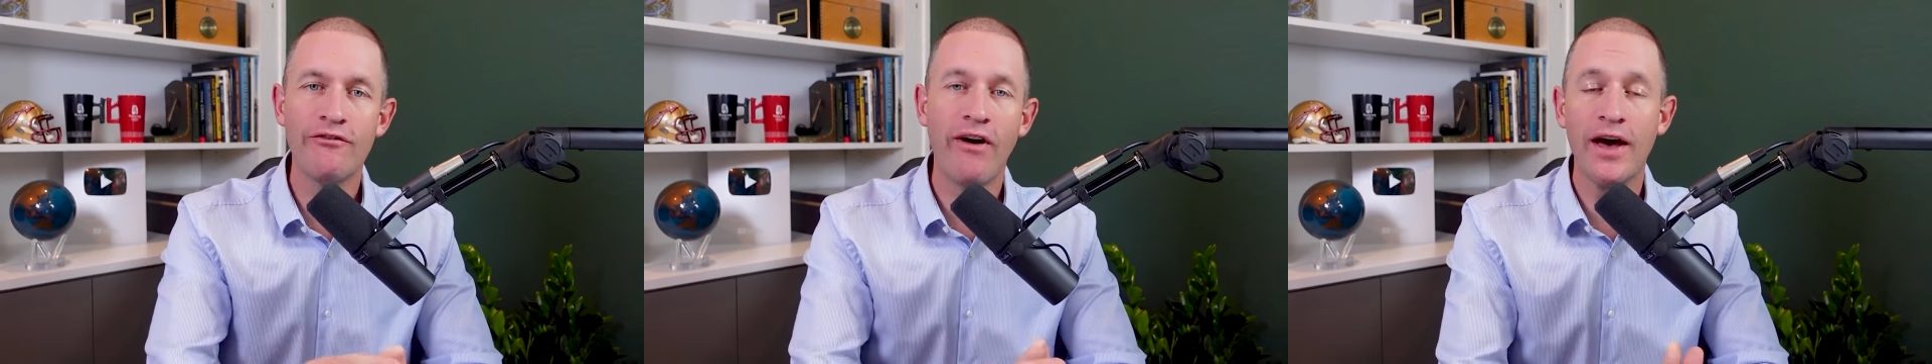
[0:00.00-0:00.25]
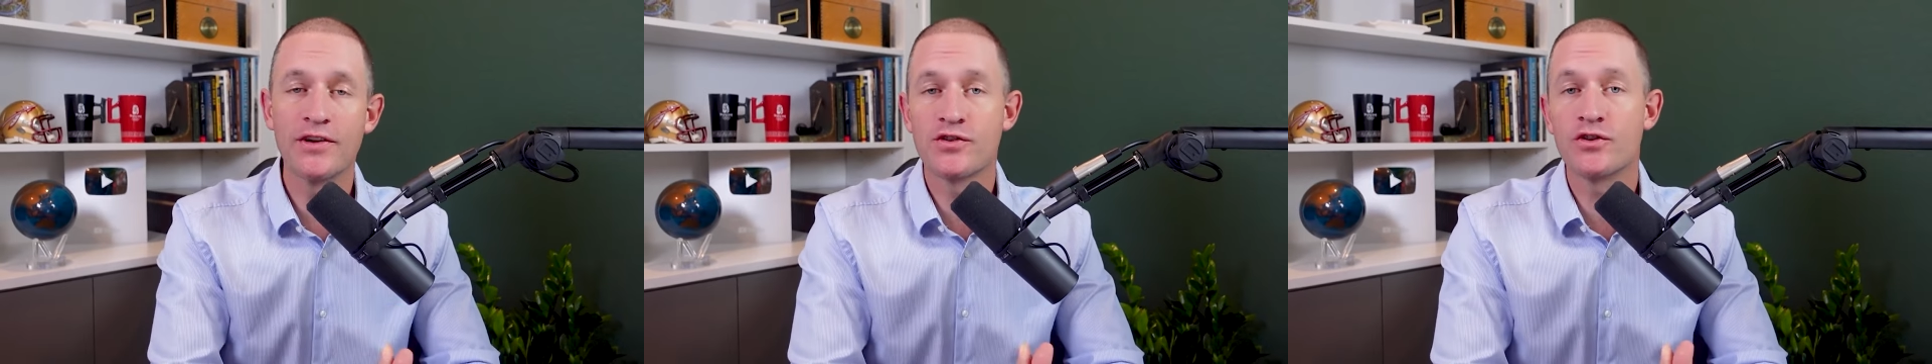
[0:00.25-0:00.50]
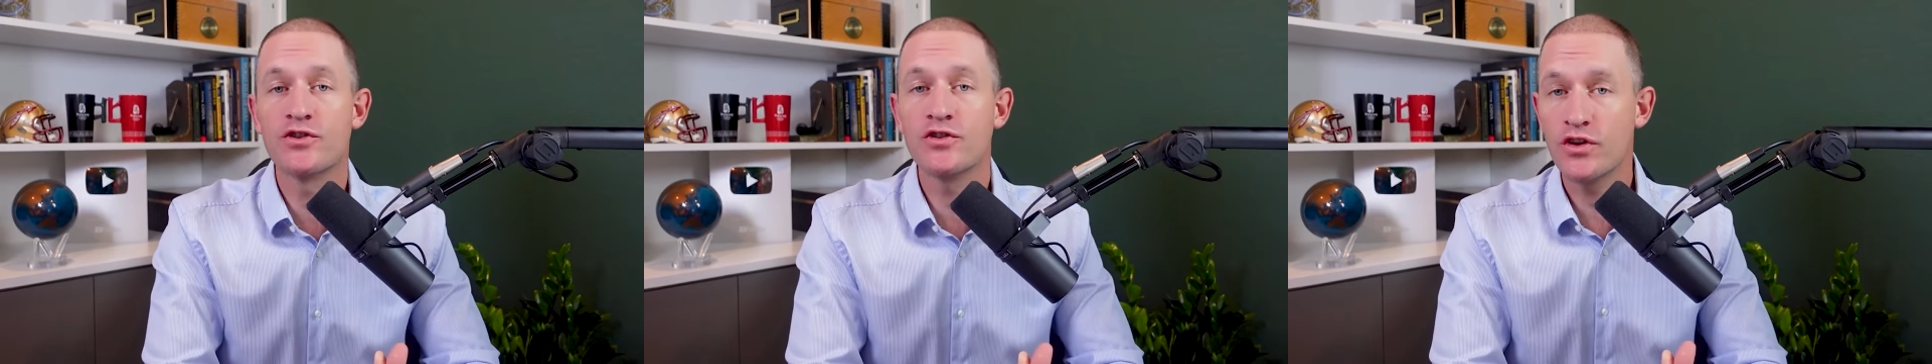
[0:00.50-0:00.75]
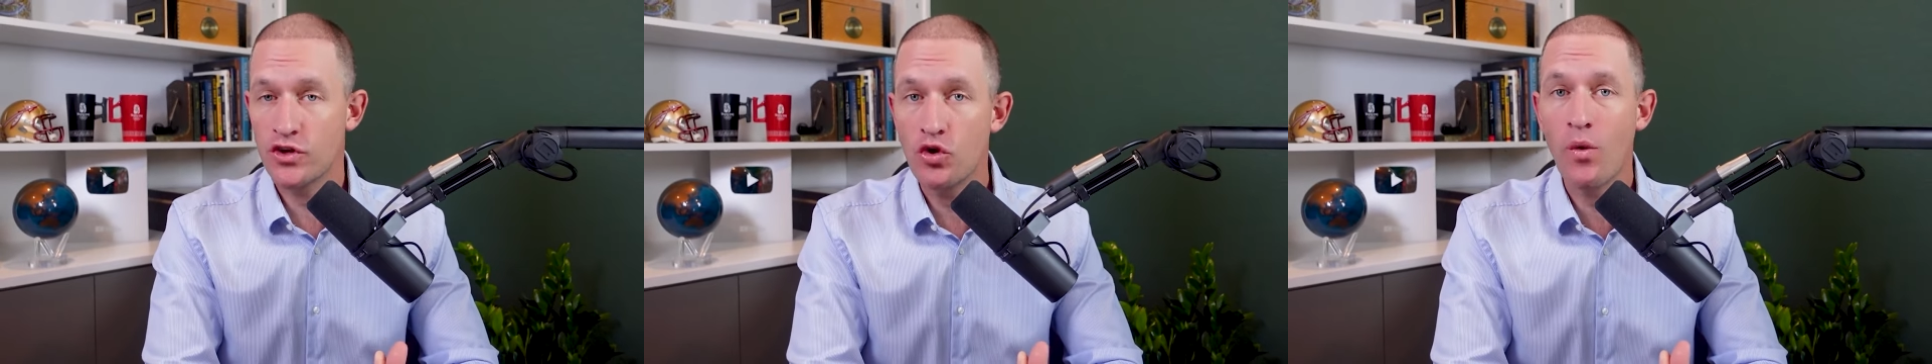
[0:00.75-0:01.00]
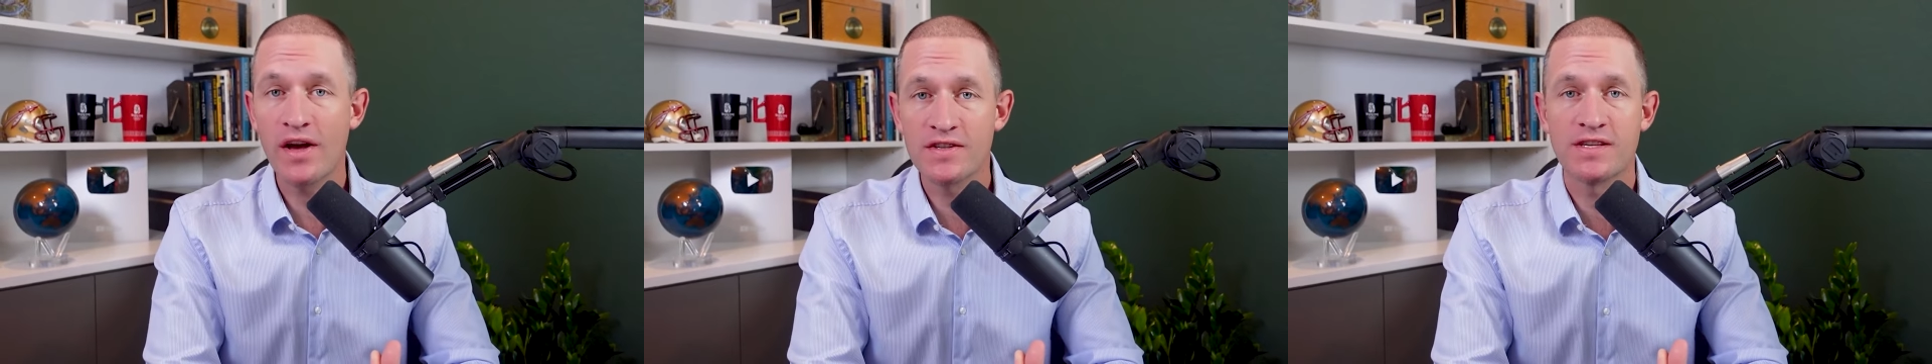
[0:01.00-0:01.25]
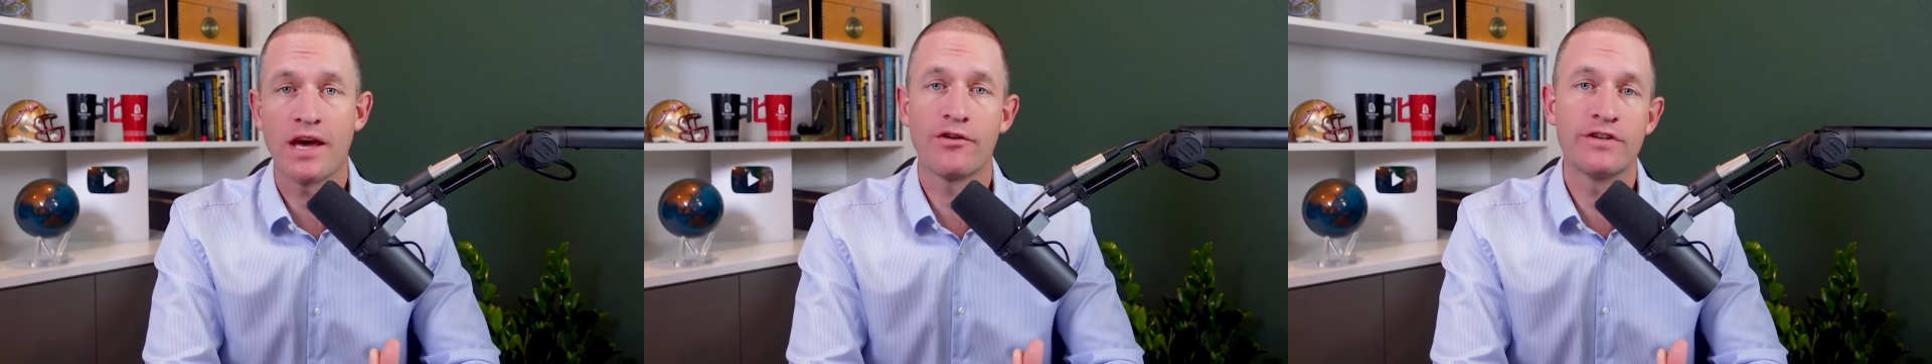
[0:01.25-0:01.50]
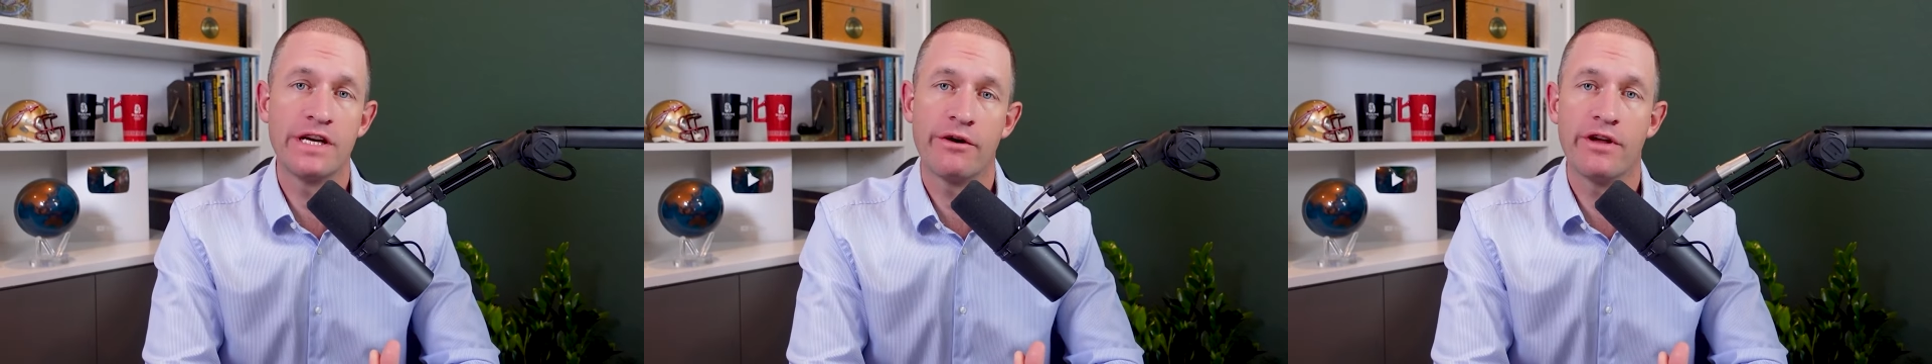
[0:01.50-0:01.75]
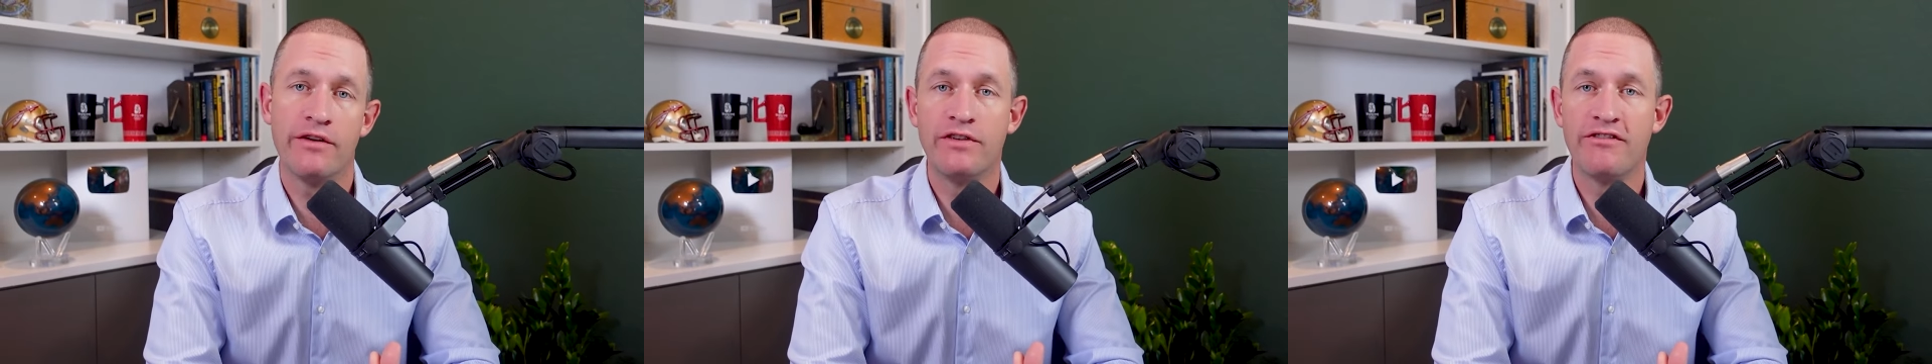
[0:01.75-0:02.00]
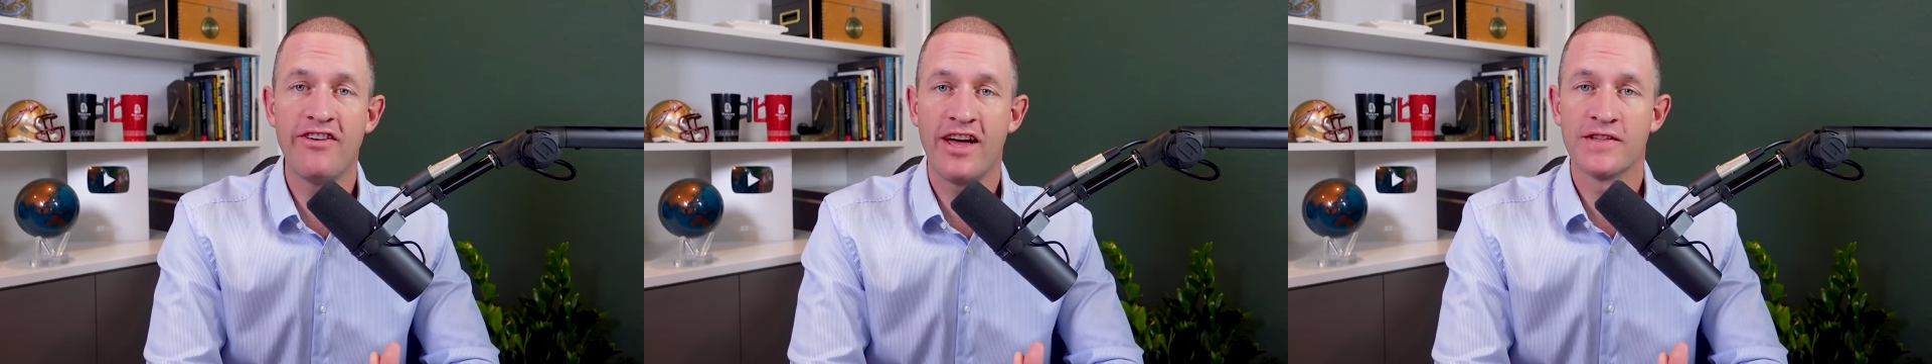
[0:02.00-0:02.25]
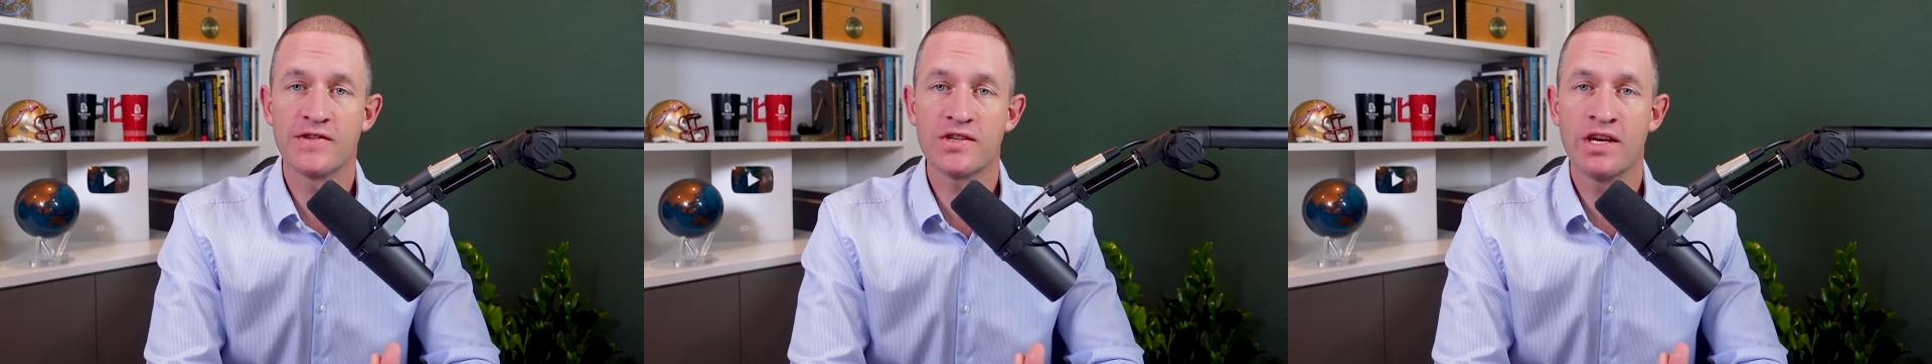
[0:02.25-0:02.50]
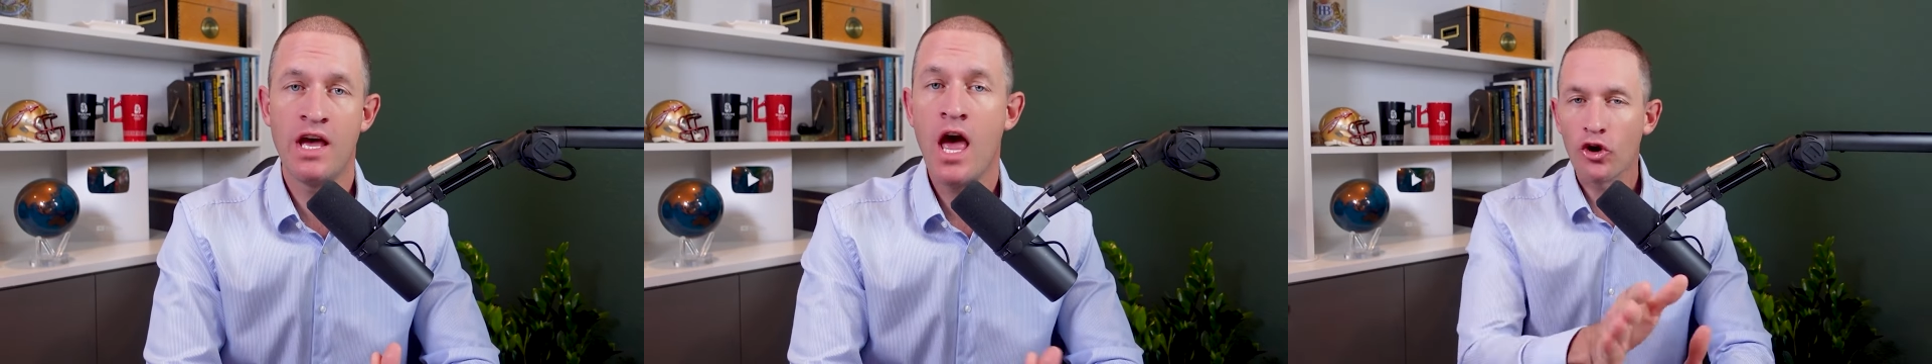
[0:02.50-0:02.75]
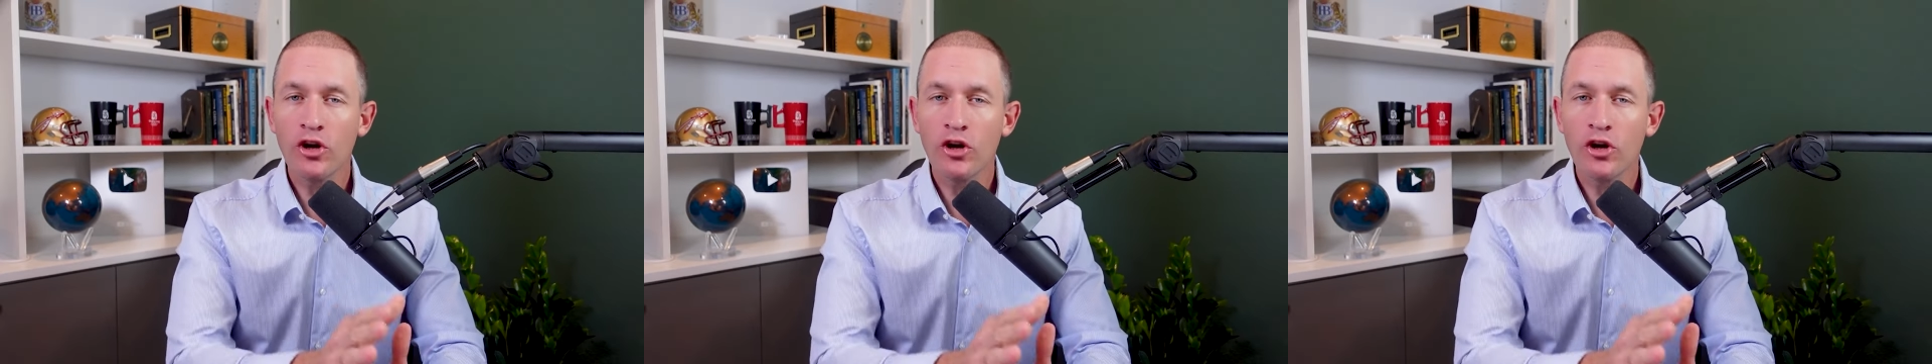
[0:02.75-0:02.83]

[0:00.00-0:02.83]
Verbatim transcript: advisor to the U.S. Secretary of Defense.